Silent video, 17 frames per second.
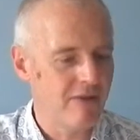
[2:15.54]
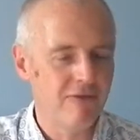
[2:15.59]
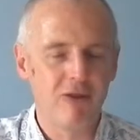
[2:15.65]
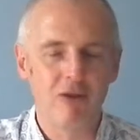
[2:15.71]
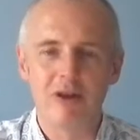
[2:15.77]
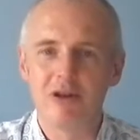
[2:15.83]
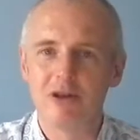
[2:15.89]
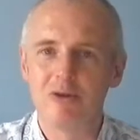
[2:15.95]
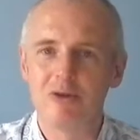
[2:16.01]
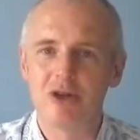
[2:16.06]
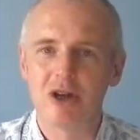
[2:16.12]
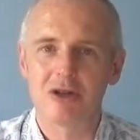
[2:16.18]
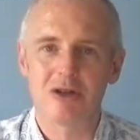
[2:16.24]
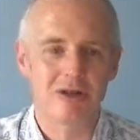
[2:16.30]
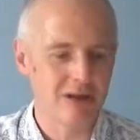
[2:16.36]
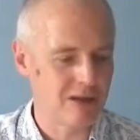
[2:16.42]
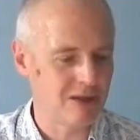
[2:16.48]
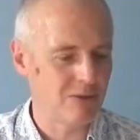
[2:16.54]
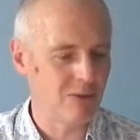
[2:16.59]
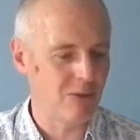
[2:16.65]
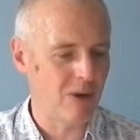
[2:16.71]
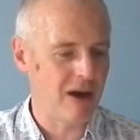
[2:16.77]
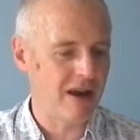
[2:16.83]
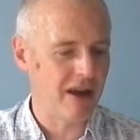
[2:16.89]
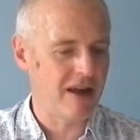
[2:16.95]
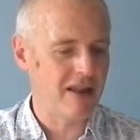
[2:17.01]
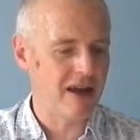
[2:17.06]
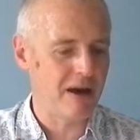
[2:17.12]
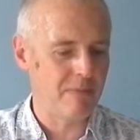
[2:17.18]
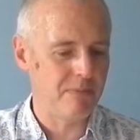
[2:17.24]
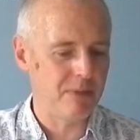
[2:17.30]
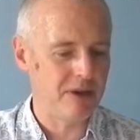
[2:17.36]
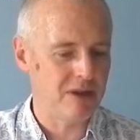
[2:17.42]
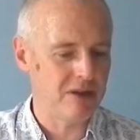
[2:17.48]
fully do justice to a wine like
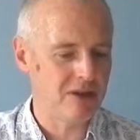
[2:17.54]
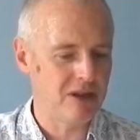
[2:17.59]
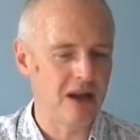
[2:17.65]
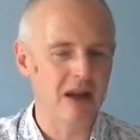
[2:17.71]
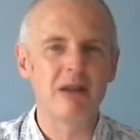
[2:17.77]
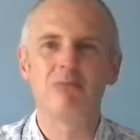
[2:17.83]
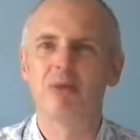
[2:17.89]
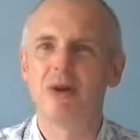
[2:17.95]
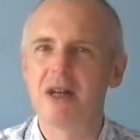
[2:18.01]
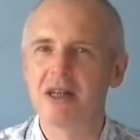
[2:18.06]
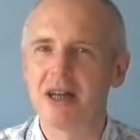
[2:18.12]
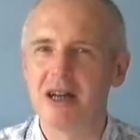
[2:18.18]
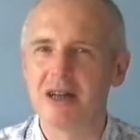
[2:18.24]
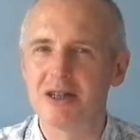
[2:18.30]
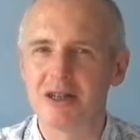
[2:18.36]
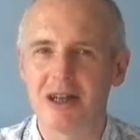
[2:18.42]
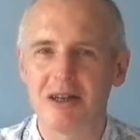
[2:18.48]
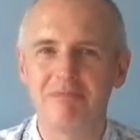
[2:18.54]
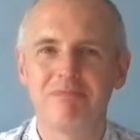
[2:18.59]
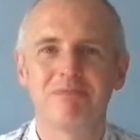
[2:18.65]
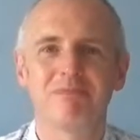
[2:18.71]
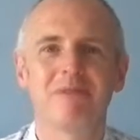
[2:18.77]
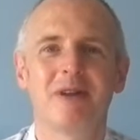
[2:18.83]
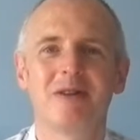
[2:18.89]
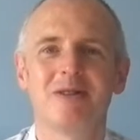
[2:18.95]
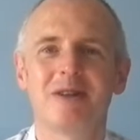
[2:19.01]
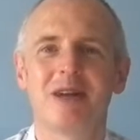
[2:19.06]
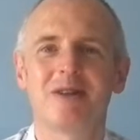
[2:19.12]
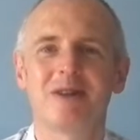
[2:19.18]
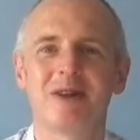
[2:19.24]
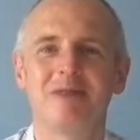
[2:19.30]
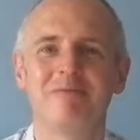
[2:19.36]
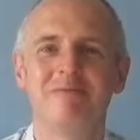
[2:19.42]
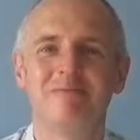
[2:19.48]
that. But it's pretty tasty. See you
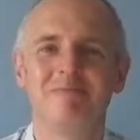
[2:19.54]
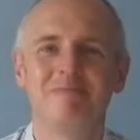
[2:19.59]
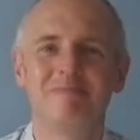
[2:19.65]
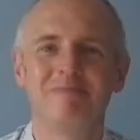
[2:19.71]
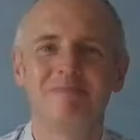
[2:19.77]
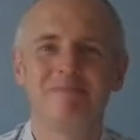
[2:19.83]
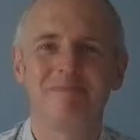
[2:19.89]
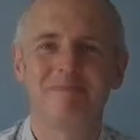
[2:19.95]
soon.